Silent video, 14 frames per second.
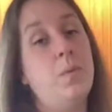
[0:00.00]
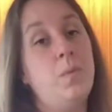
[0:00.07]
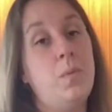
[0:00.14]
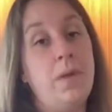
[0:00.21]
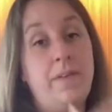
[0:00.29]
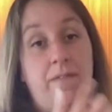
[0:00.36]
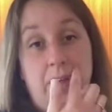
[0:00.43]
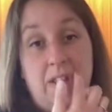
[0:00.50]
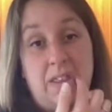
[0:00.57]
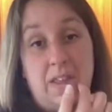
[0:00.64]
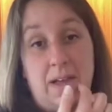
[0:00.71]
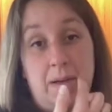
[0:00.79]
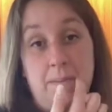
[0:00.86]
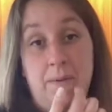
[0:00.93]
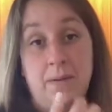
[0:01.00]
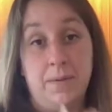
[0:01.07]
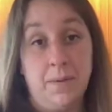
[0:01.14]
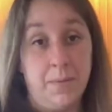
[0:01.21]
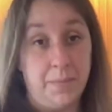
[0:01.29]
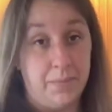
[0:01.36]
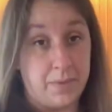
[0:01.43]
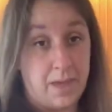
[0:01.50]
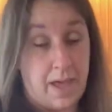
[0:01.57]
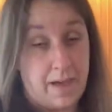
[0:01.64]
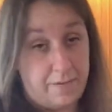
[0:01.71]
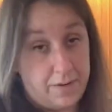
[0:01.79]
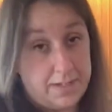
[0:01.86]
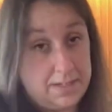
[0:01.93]
we feed them
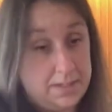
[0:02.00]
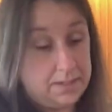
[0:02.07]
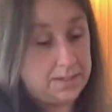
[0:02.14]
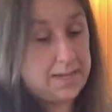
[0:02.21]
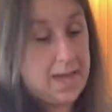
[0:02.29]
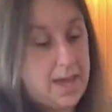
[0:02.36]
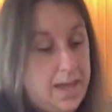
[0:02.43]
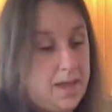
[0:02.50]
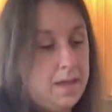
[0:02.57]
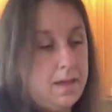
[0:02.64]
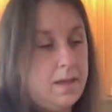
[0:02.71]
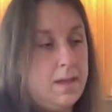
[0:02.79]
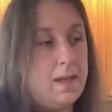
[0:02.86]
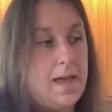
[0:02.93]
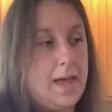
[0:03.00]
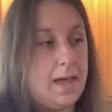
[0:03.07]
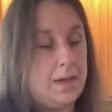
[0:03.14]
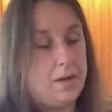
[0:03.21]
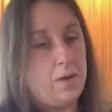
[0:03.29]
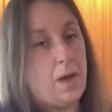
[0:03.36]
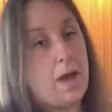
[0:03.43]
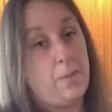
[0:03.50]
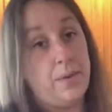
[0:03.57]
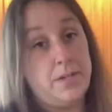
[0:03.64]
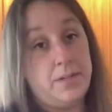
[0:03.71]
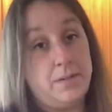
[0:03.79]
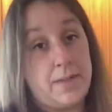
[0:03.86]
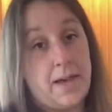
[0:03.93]
every single day. And how
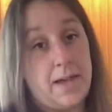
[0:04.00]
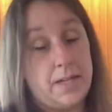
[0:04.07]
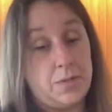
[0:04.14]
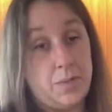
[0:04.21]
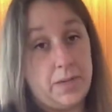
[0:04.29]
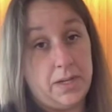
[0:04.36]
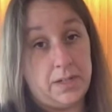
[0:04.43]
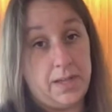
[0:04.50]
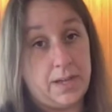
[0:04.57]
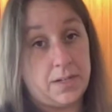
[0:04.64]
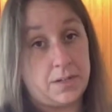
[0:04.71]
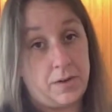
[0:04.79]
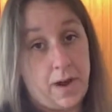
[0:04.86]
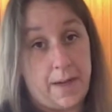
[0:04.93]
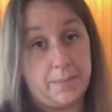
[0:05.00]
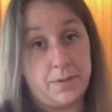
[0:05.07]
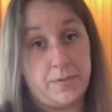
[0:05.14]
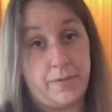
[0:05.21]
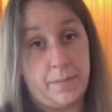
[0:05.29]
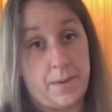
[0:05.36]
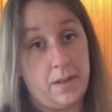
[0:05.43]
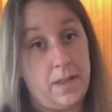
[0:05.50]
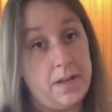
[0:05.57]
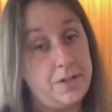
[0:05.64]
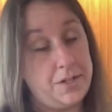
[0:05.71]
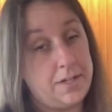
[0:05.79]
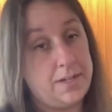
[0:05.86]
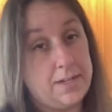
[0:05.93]
we do that is we collect scraps from our
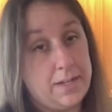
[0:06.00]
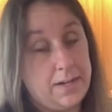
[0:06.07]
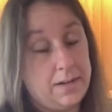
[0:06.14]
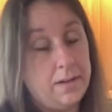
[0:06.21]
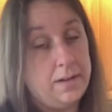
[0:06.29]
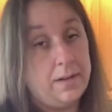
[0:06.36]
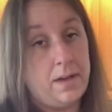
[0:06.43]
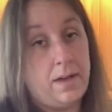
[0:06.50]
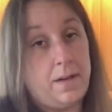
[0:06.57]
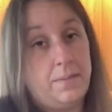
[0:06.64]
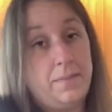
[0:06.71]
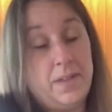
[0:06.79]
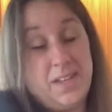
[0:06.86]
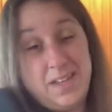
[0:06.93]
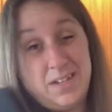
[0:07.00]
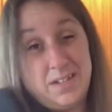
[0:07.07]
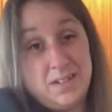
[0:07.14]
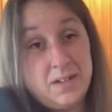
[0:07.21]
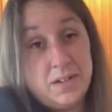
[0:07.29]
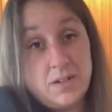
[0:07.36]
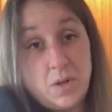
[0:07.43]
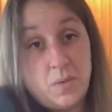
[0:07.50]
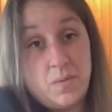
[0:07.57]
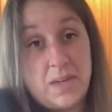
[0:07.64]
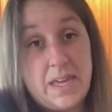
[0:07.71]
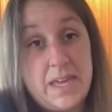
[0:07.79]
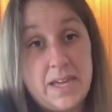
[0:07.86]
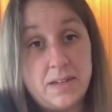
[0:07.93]
lunches that the kids don't
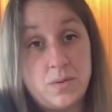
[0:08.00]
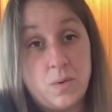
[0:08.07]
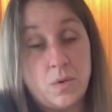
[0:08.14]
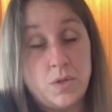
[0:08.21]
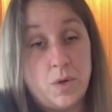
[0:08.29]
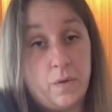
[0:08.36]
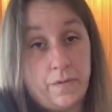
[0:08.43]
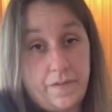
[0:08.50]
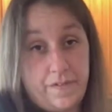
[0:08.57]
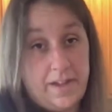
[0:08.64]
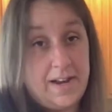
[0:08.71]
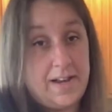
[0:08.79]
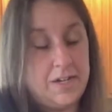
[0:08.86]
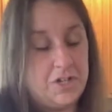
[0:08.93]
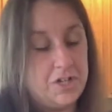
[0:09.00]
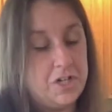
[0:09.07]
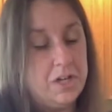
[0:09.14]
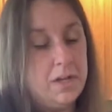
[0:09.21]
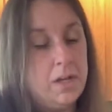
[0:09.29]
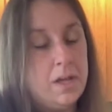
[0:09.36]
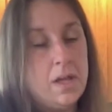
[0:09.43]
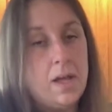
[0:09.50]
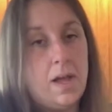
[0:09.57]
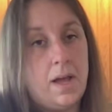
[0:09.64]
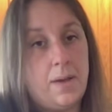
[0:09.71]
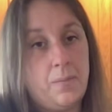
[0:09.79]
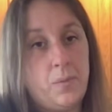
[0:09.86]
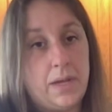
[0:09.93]
eat or don't finish.
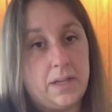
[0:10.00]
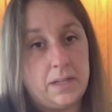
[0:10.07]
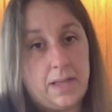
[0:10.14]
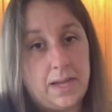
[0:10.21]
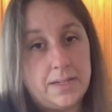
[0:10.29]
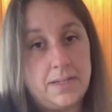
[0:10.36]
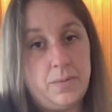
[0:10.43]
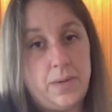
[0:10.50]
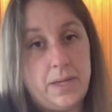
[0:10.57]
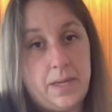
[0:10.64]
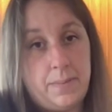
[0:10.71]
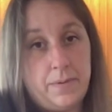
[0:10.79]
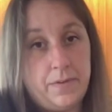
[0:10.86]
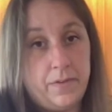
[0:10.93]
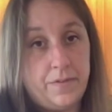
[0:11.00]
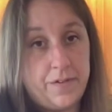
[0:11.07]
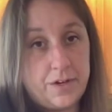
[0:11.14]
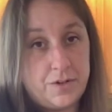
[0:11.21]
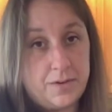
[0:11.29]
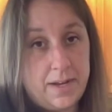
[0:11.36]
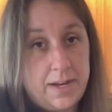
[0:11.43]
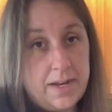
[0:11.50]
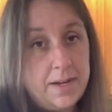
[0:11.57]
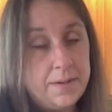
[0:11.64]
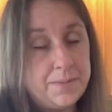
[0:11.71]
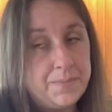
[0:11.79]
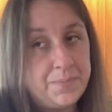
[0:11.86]
We collect it, we keep it refrigerated.